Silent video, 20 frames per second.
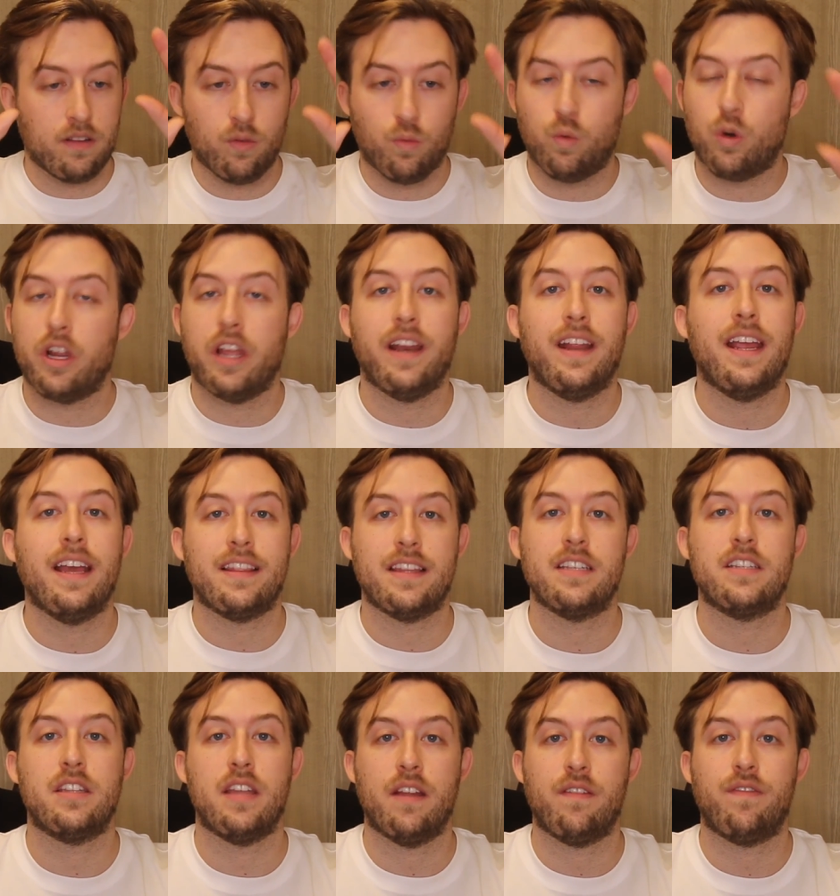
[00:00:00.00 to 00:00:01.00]
We're gonna get
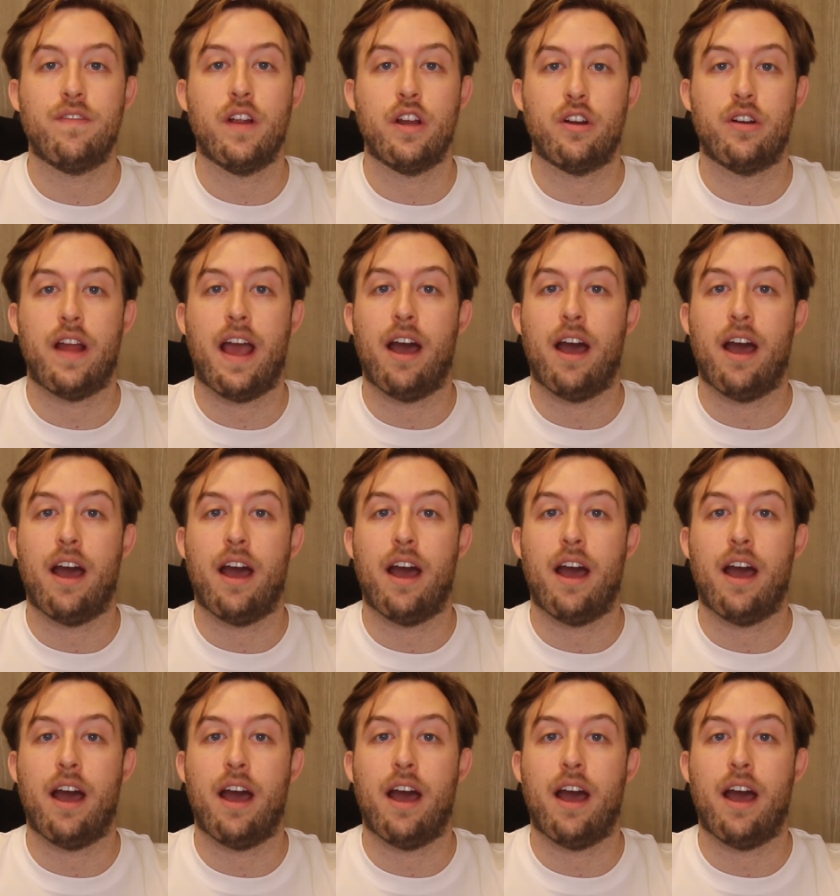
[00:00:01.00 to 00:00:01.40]
this thing figured